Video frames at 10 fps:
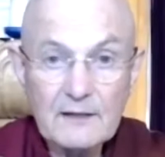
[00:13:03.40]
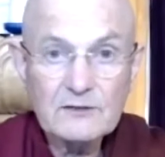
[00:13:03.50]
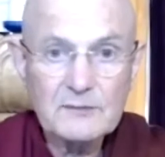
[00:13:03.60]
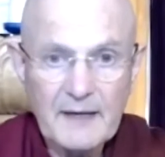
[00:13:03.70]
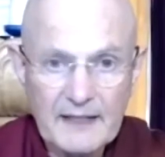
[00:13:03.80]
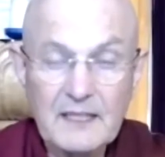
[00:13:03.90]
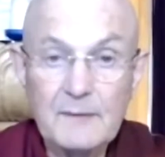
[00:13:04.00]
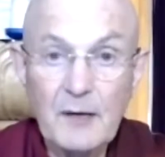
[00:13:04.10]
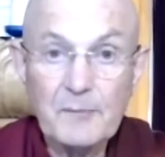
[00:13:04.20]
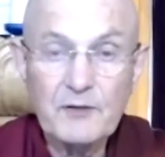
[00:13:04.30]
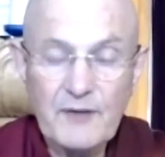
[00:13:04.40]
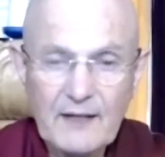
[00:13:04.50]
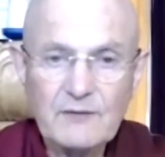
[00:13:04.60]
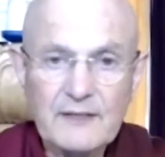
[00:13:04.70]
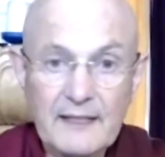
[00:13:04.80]
guilt might come up
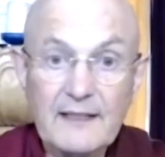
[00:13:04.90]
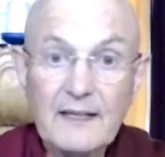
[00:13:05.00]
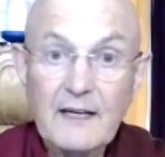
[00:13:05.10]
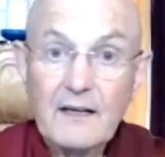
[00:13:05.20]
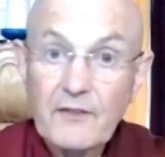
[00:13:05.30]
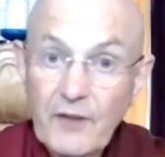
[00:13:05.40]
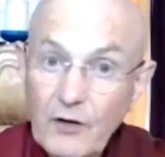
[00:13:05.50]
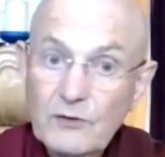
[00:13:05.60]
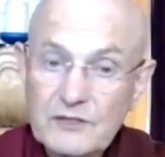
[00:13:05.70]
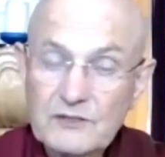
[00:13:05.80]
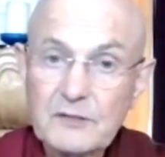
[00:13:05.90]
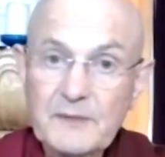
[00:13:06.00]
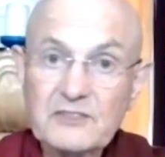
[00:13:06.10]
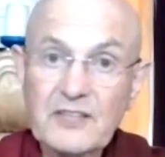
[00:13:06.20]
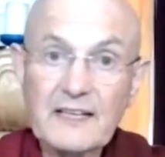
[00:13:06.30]
around it, those are to
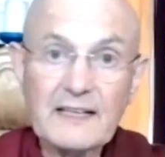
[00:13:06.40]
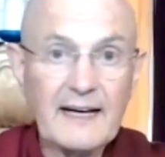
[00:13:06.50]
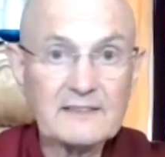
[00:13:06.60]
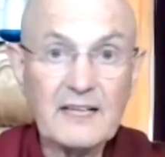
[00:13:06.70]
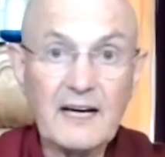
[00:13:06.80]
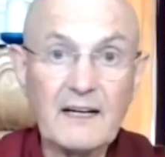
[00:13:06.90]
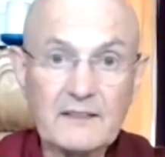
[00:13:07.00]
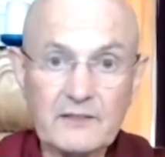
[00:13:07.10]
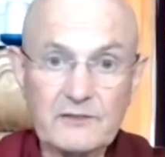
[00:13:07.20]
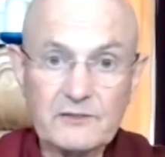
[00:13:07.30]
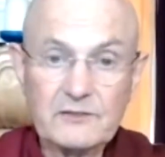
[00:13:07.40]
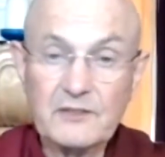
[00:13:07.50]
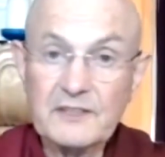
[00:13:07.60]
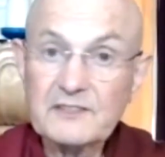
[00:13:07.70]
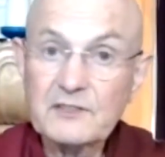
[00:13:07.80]
be seen as guardians.
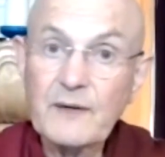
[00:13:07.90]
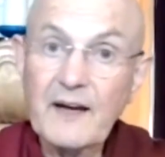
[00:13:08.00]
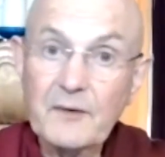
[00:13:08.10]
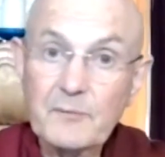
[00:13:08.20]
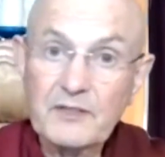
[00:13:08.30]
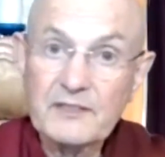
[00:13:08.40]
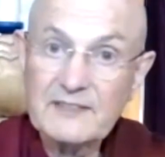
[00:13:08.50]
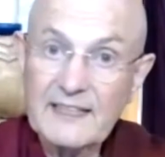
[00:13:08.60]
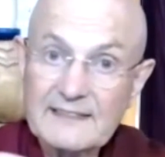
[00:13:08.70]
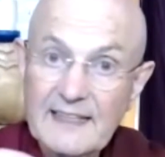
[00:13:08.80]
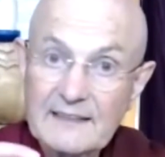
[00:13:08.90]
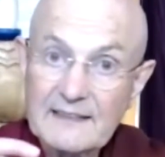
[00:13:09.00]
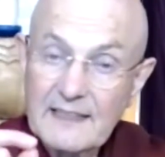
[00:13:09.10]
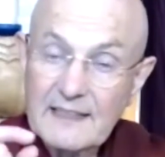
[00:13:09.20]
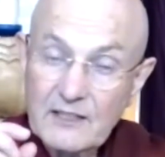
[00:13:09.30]
So this is where the Buddha says that,
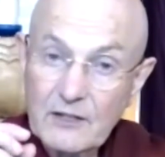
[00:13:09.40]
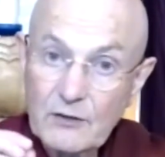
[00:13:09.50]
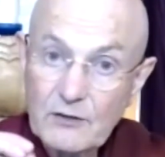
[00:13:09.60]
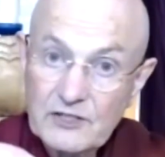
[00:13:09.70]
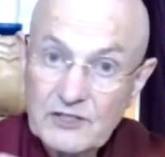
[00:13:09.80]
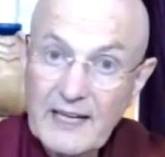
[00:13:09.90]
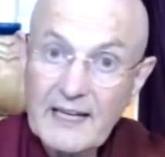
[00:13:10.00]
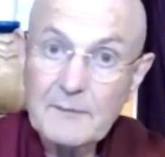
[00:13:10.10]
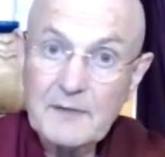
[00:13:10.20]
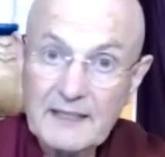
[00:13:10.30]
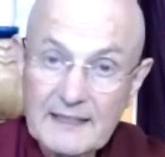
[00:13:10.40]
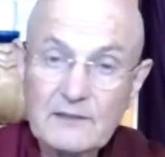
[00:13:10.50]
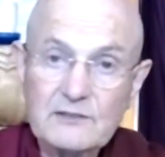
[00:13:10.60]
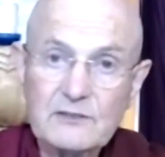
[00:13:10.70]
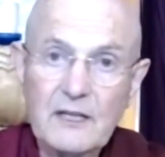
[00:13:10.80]
shame and
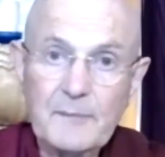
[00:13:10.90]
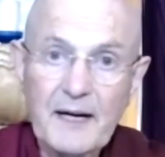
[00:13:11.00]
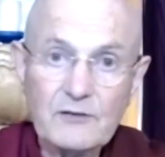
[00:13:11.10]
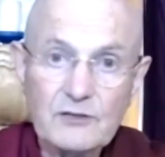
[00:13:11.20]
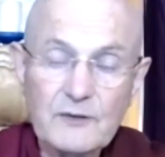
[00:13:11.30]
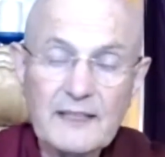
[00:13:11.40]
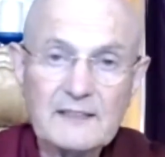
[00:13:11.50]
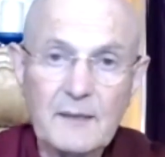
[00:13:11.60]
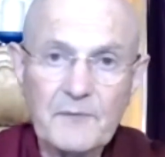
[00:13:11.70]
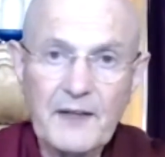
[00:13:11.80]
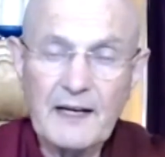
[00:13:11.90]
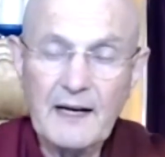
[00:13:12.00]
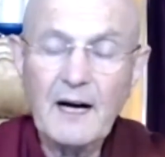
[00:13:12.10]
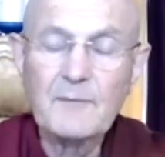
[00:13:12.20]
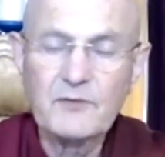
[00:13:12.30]
guilt about doing something
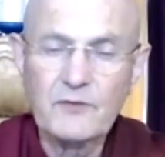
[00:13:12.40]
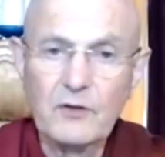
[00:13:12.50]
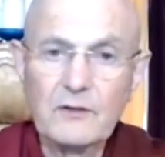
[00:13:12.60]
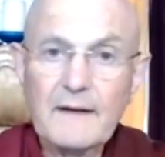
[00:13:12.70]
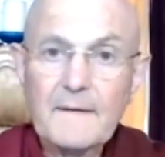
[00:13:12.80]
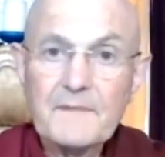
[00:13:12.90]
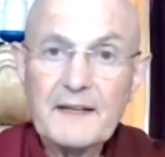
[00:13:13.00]
harmful